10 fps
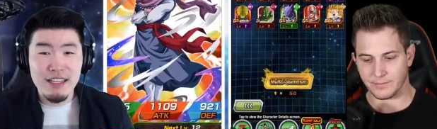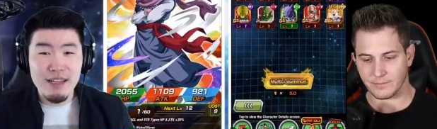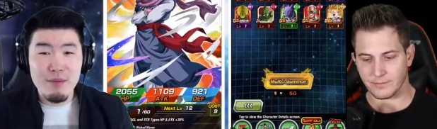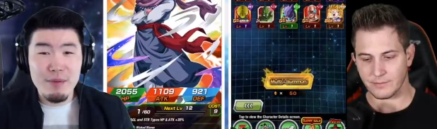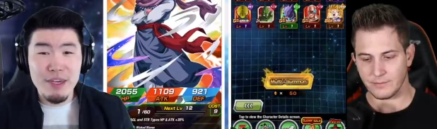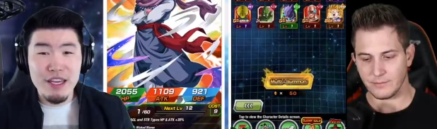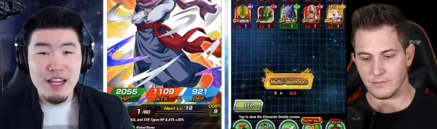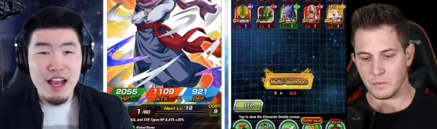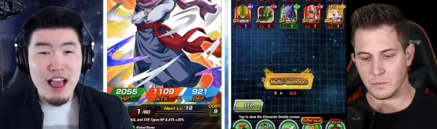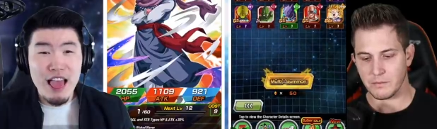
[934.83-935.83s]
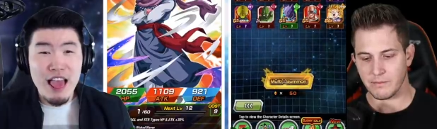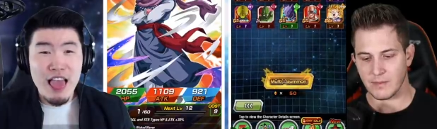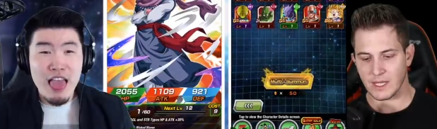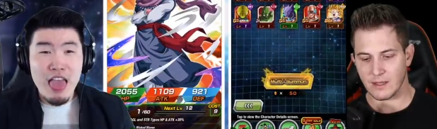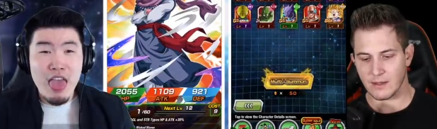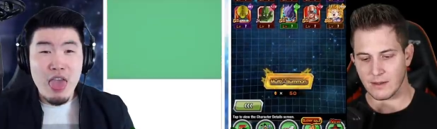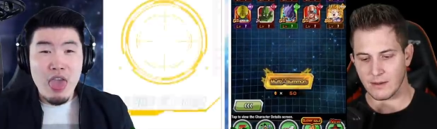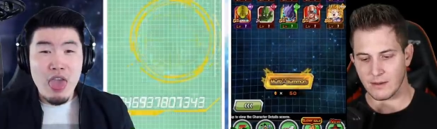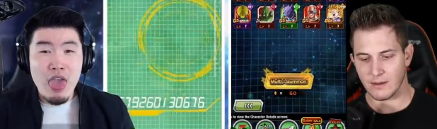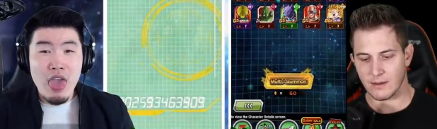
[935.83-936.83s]
Speaker 1: think that would be it.
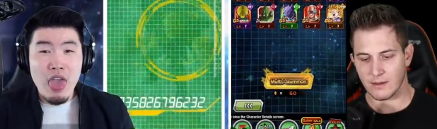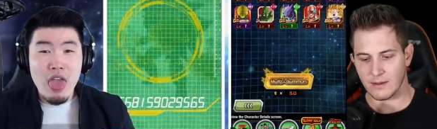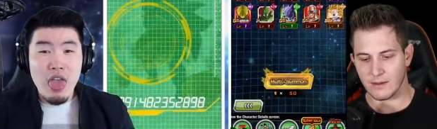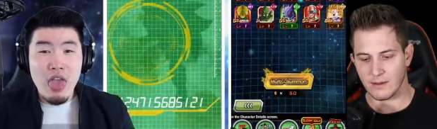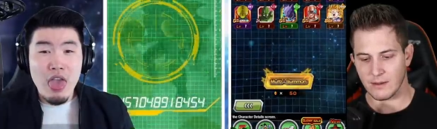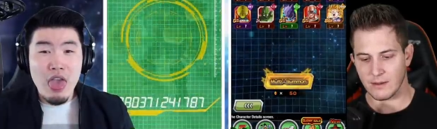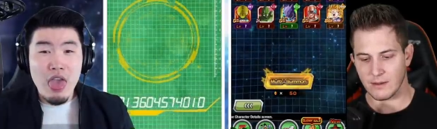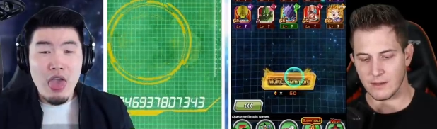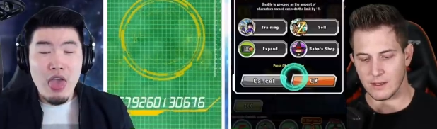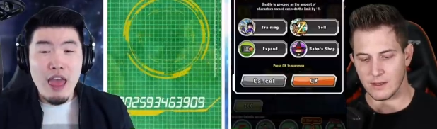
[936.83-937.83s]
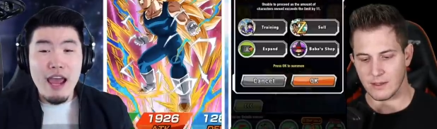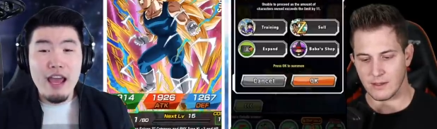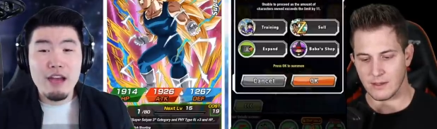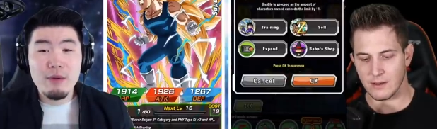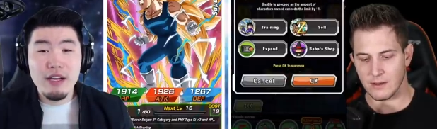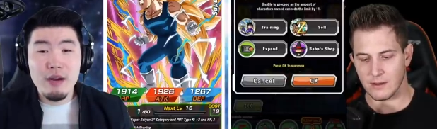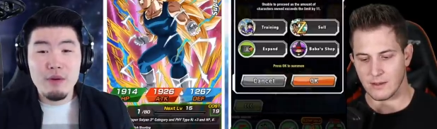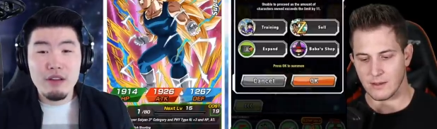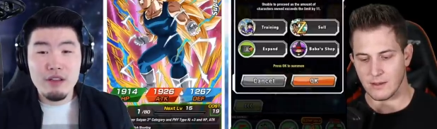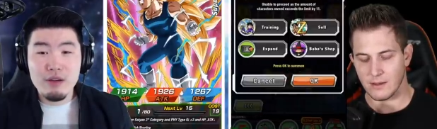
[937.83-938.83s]
Uh, and we
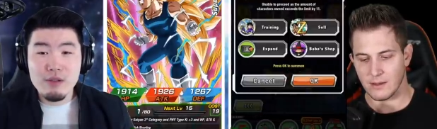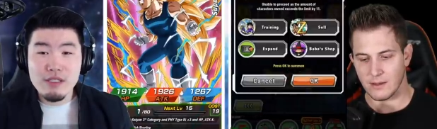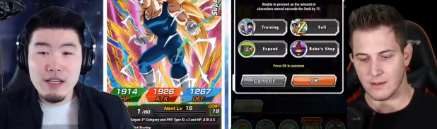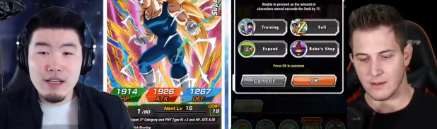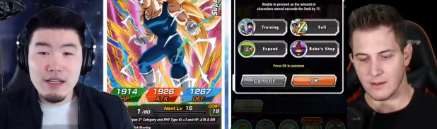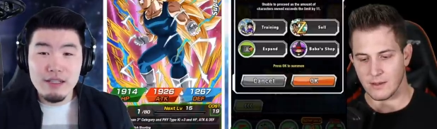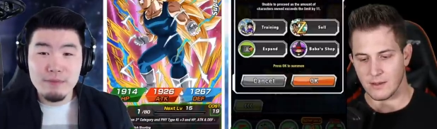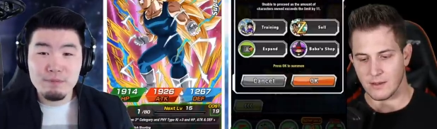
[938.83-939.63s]
got one of those uh,